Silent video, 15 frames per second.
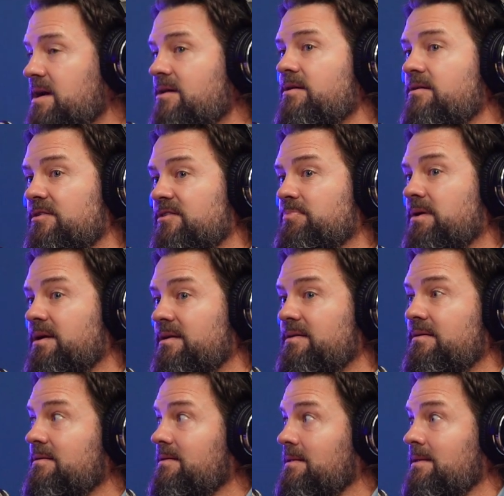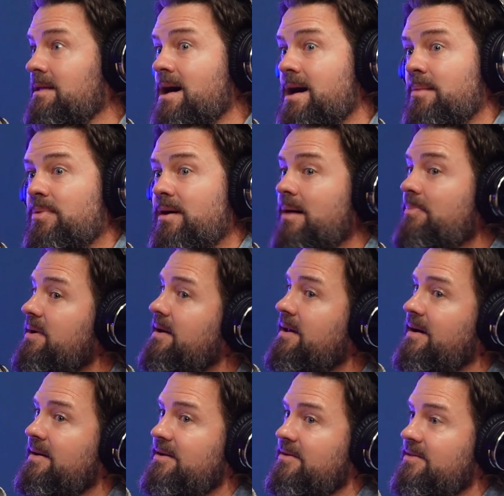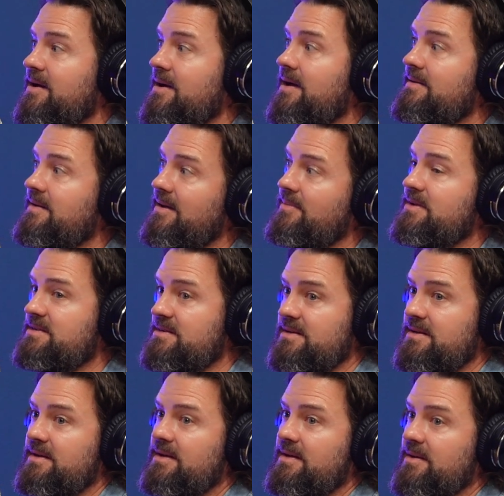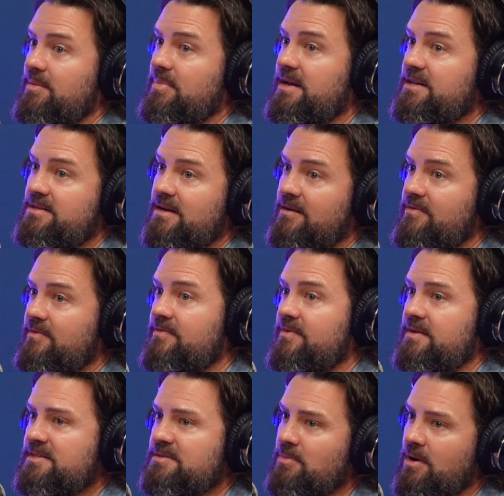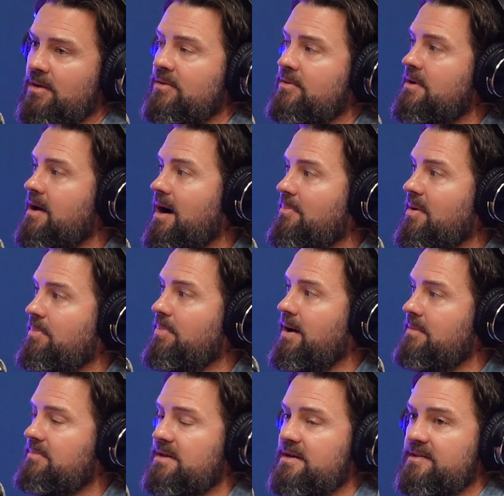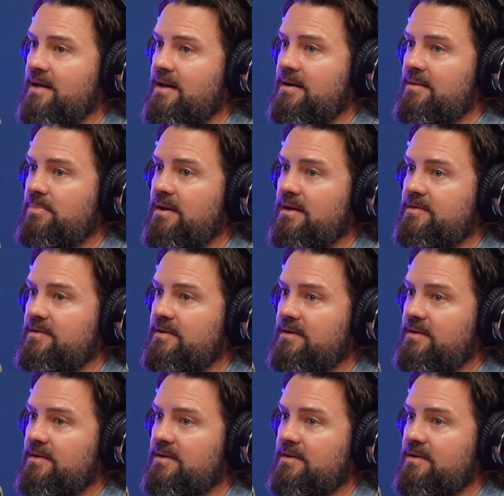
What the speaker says: carriers, because a lot of property down here that got damaged based off of a small little copper pipe that decided to bust.